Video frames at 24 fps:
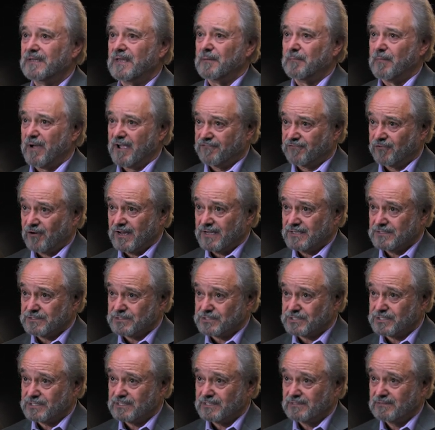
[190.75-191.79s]
My
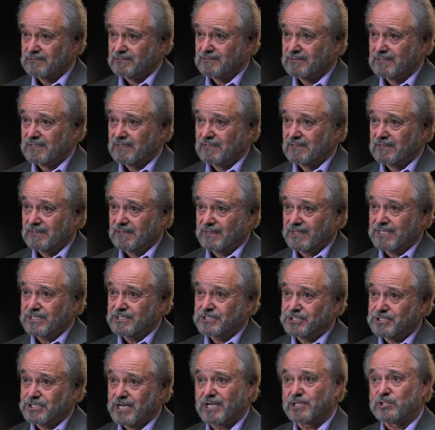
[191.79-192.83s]
friends, these
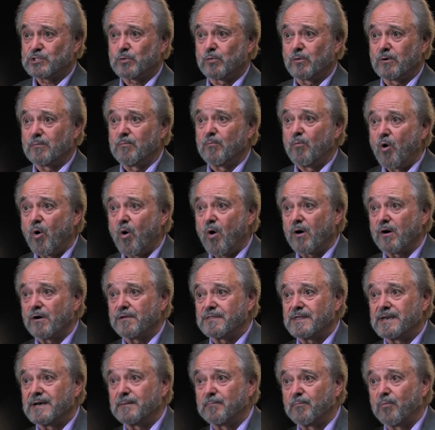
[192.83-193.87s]
gents were more
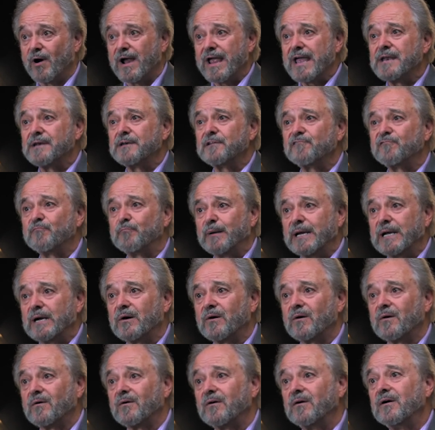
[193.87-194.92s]
than a brand of
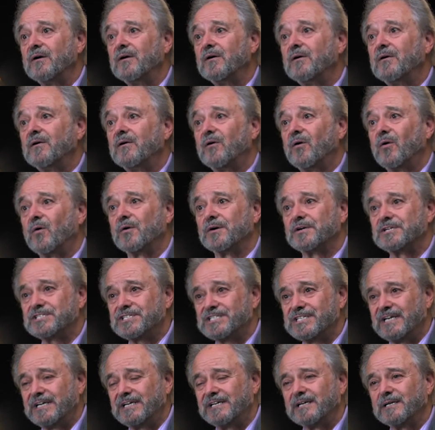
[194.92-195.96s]
beer or a
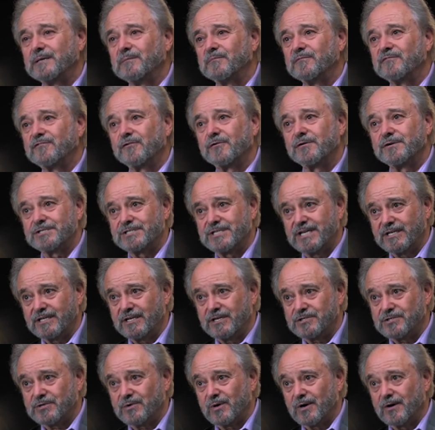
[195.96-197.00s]
synonym for a
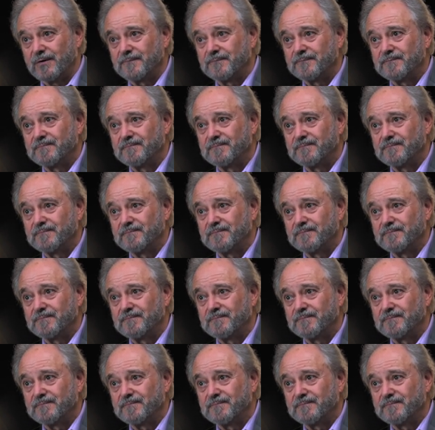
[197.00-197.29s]
signature.